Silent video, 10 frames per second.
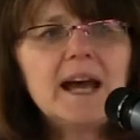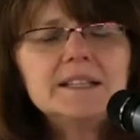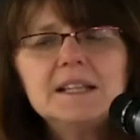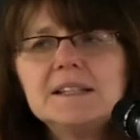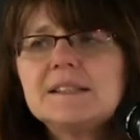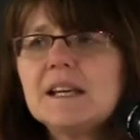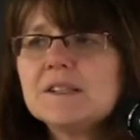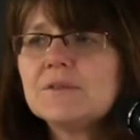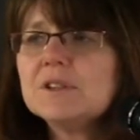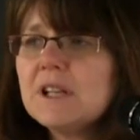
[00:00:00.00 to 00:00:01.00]
ITA
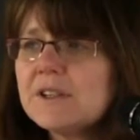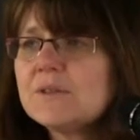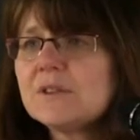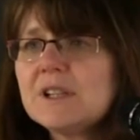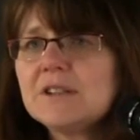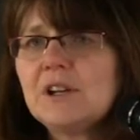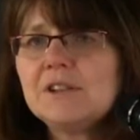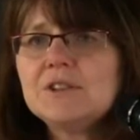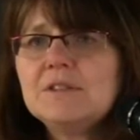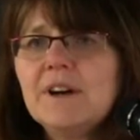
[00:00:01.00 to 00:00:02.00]
stands for Industrial
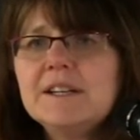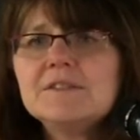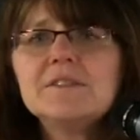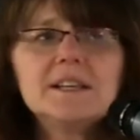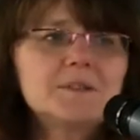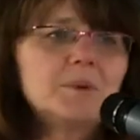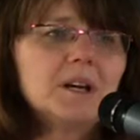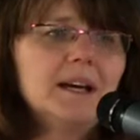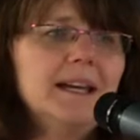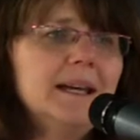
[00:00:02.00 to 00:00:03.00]
Technology Advisor. That's
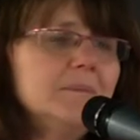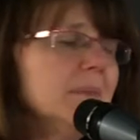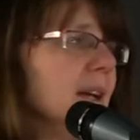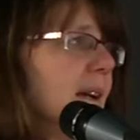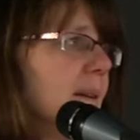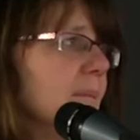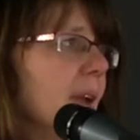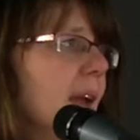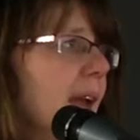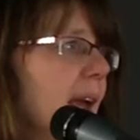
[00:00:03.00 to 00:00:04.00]
what I am.